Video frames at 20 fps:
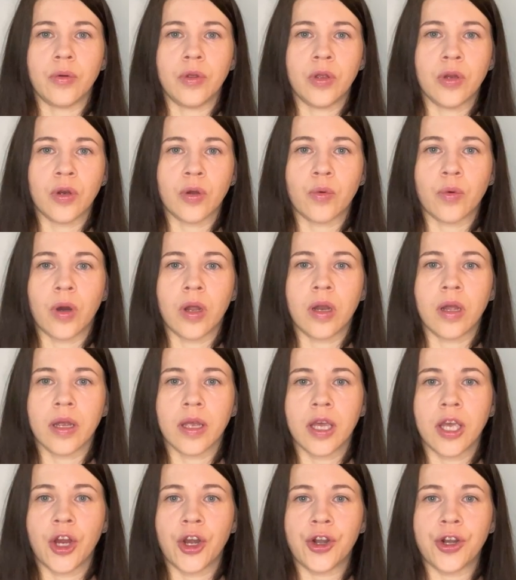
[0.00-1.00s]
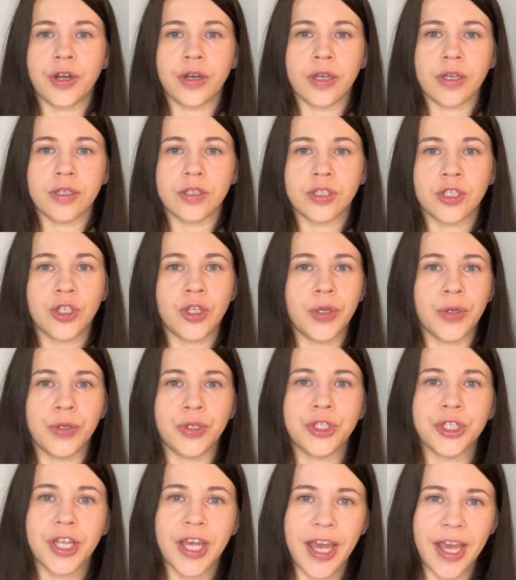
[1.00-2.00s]
you don't want to carry this
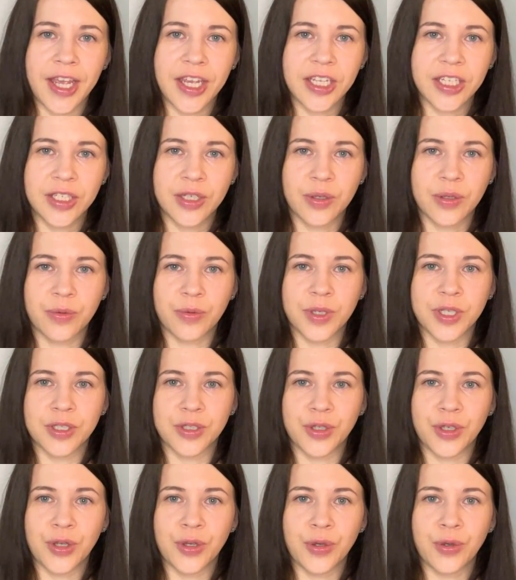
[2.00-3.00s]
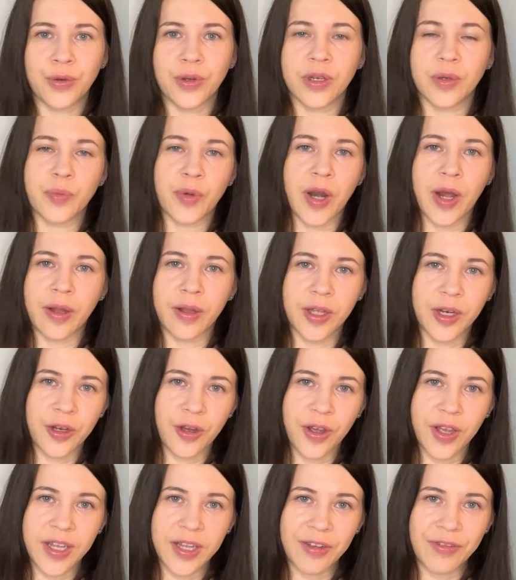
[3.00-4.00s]
huge cage with you. It's probably
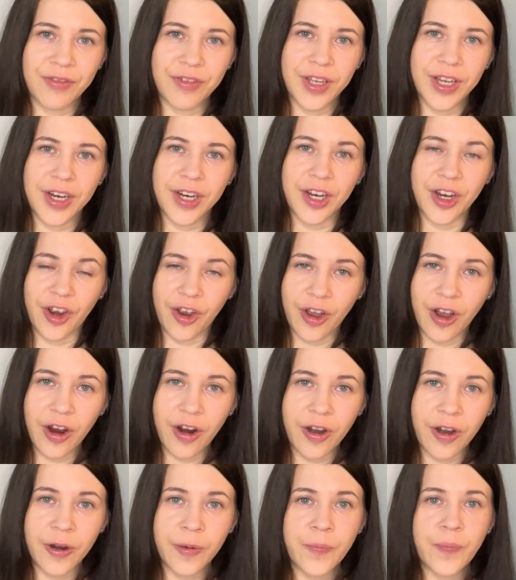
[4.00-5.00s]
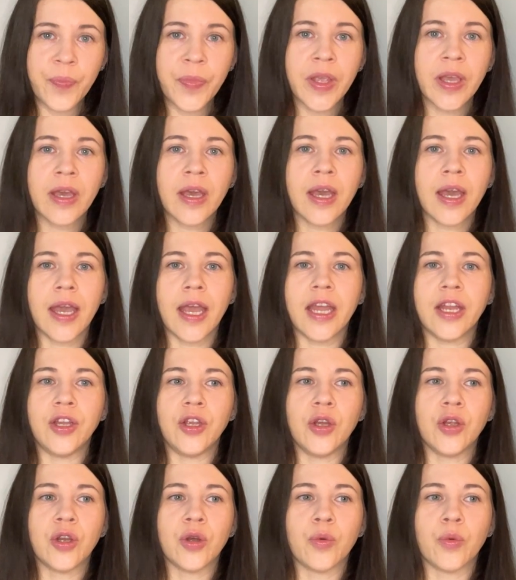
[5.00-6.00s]
not going to fit in a car, and
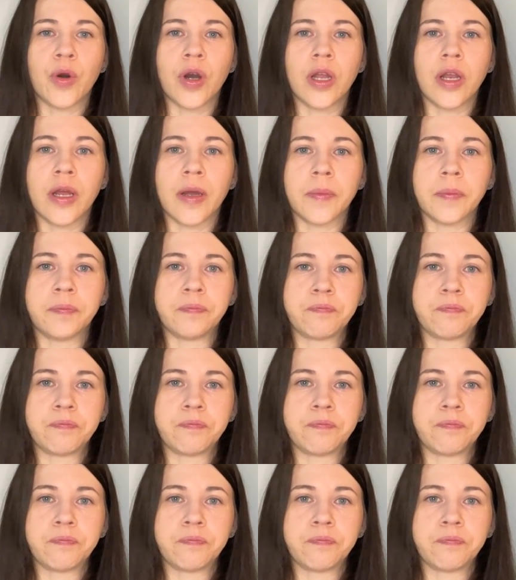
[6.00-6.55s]
you don't want to